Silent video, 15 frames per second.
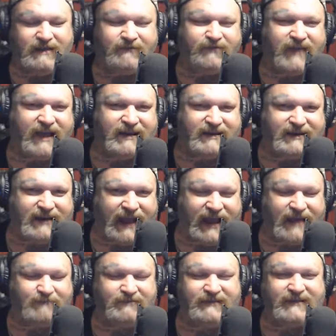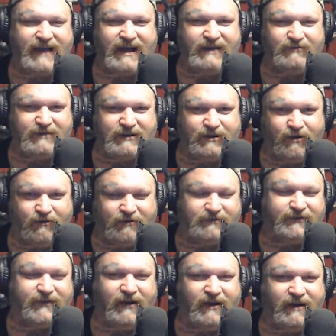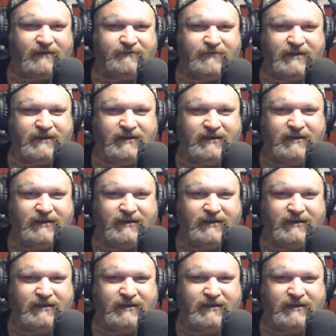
If that damn siren goes off,